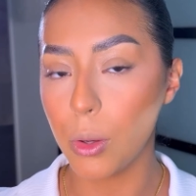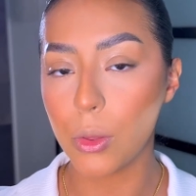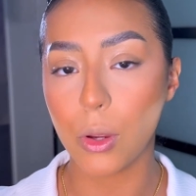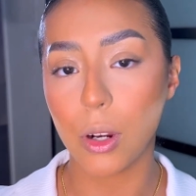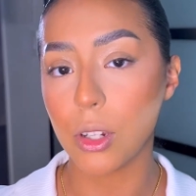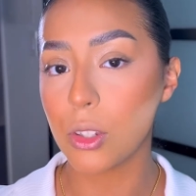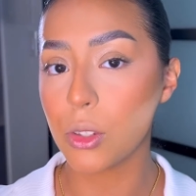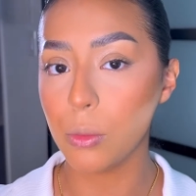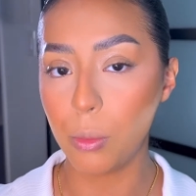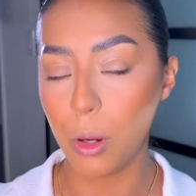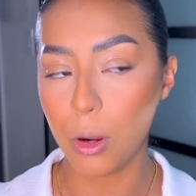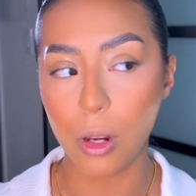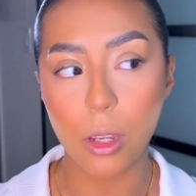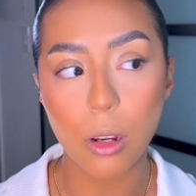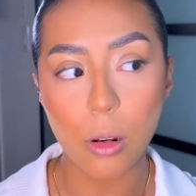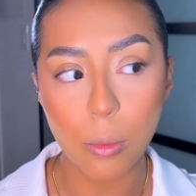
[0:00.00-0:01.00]
are
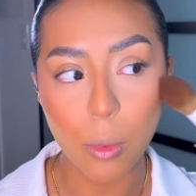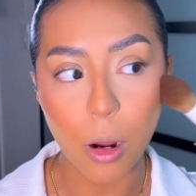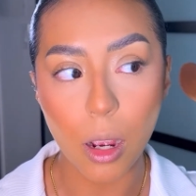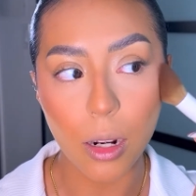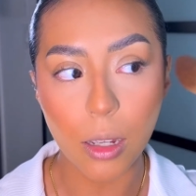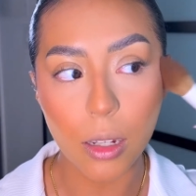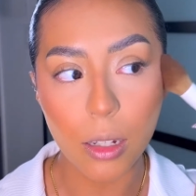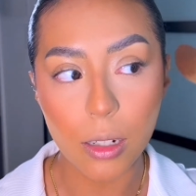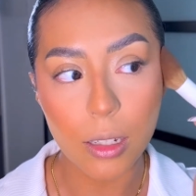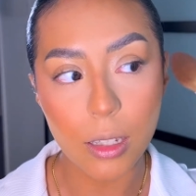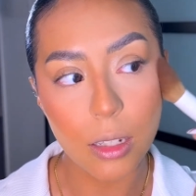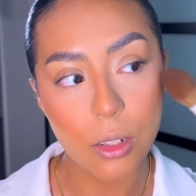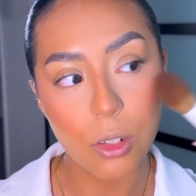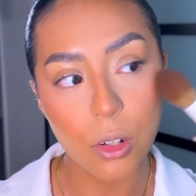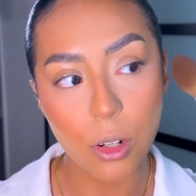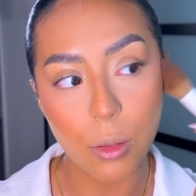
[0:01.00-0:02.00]
superior products in
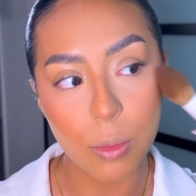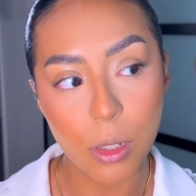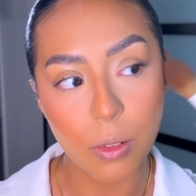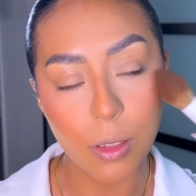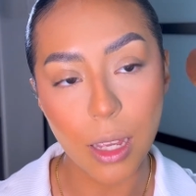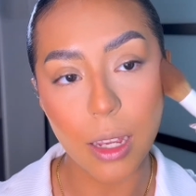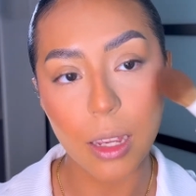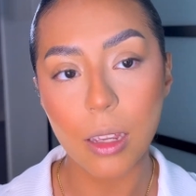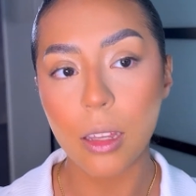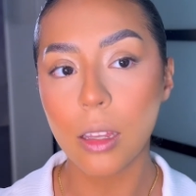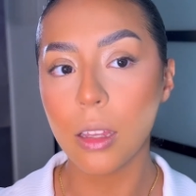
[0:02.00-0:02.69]
terms of like